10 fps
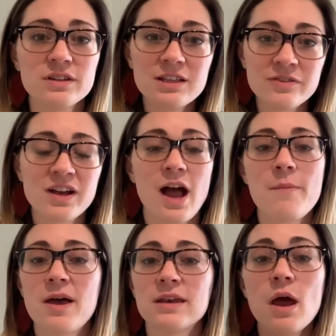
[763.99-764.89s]
leave a
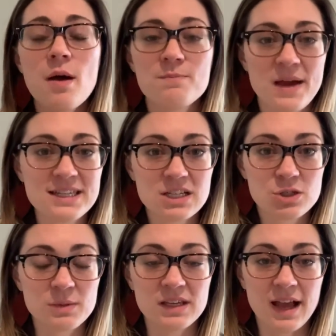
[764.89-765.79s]
comment,
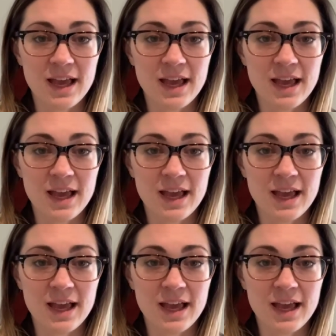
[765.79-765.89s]
message me.